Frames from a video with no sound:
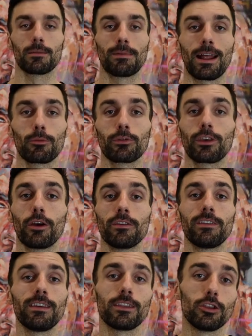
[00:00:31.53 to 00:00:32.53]
The plan was to go and
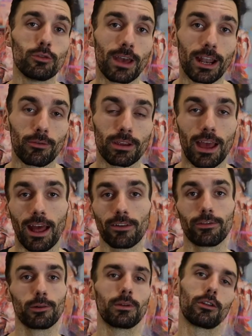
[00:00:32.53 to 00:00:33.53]
see the new gallery
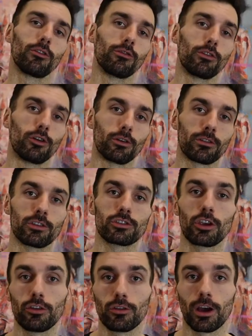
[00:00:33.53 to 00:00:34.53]
and film a little vlog to
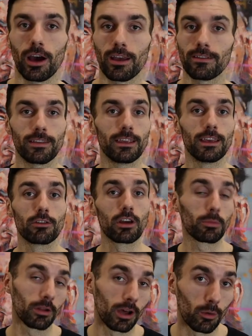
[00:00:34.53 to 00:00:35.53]
show you guys the
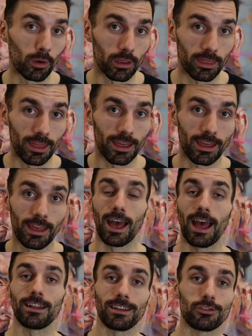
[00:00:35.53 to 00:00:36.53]
incredible artwork there
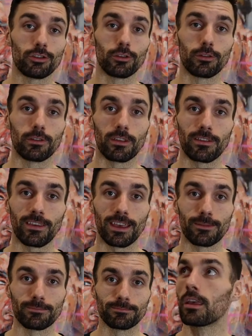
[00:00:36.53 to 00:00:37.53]
and introduce the
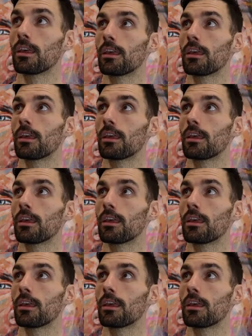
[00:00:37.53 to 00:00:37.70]
team.